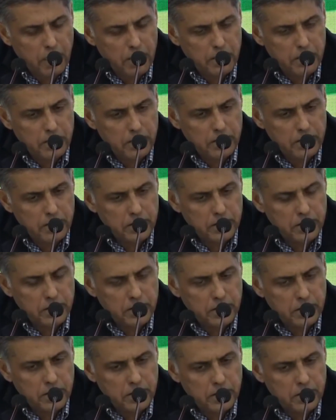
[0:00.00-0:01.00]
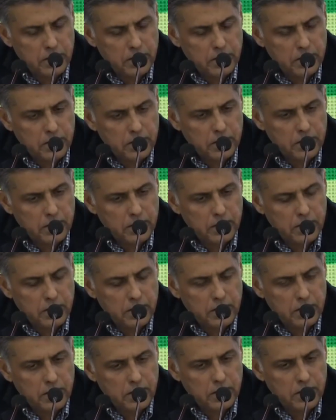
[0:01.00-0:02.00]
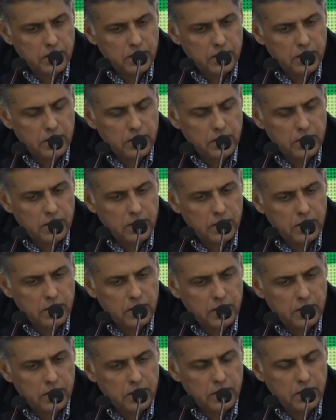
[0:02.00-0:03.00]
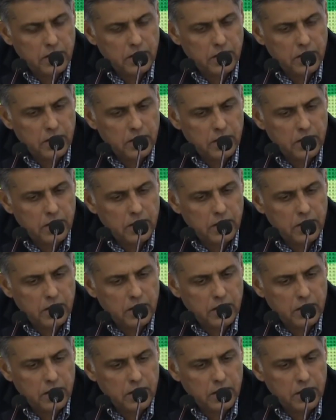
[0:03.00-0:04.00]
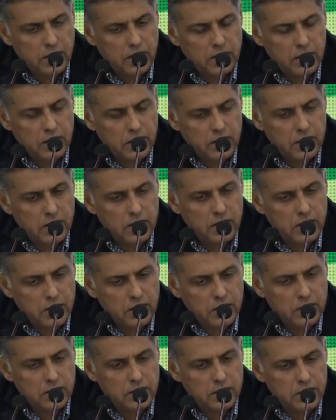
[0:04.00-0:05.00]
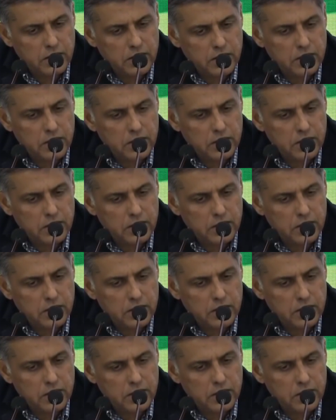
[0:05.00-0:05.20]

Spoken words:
Nobody speaks.